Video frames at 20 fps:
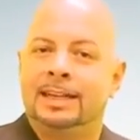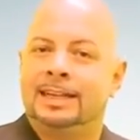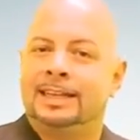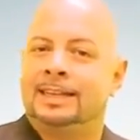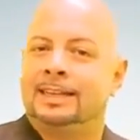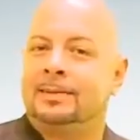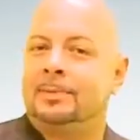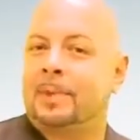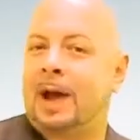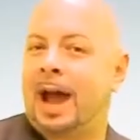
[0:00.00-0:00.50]

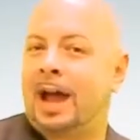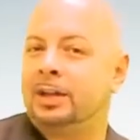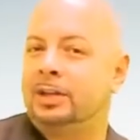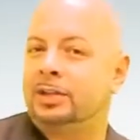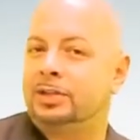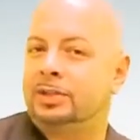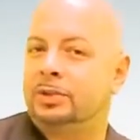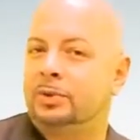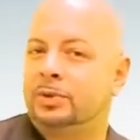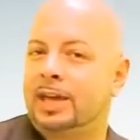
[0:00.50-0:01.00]
And how
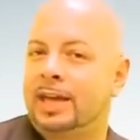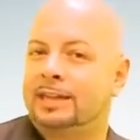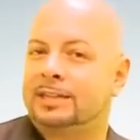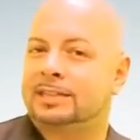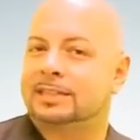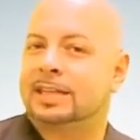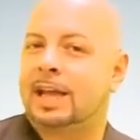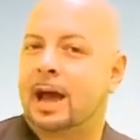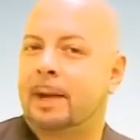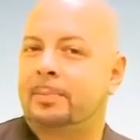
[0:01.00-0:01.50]
you do that
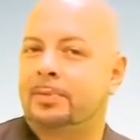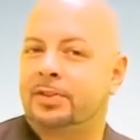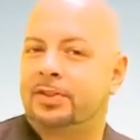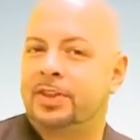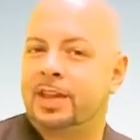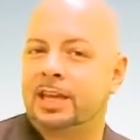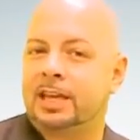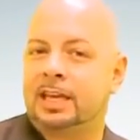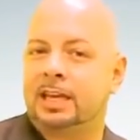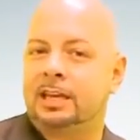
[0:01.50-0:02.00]
is stop
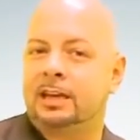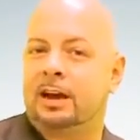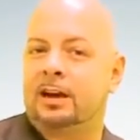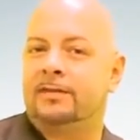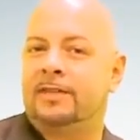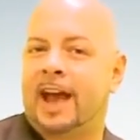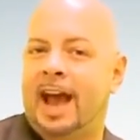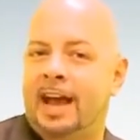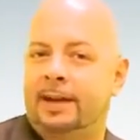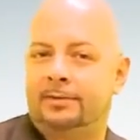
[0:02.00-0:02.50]
thinking
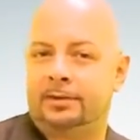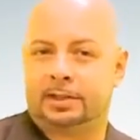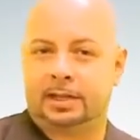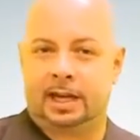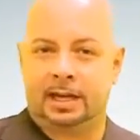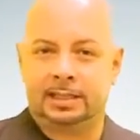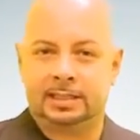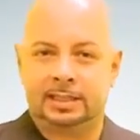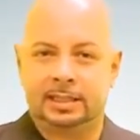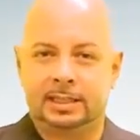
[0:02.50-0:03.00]
of
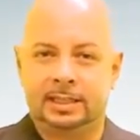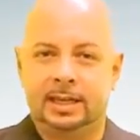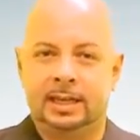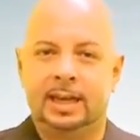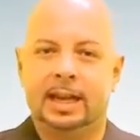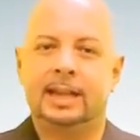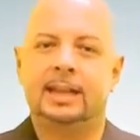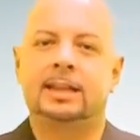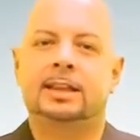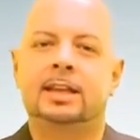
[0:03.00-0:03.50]
advertising
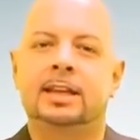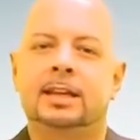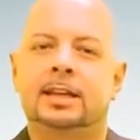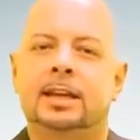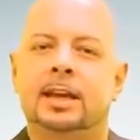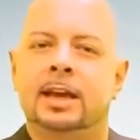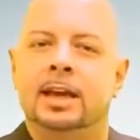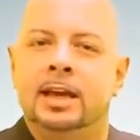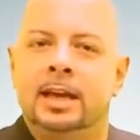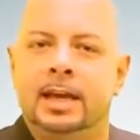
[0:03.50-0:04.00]
and
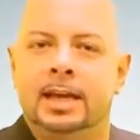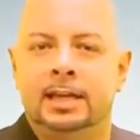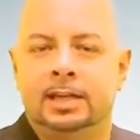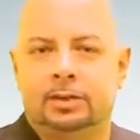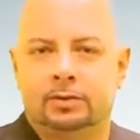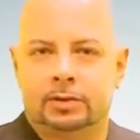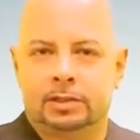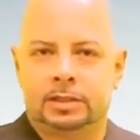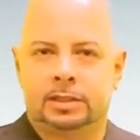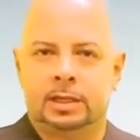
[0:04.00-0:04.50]
think
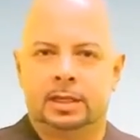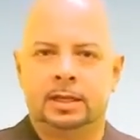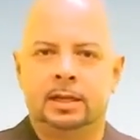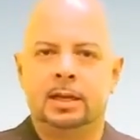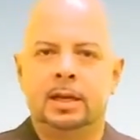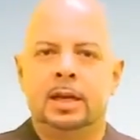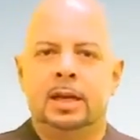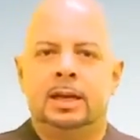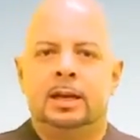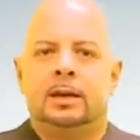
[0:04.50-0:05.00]
interesting.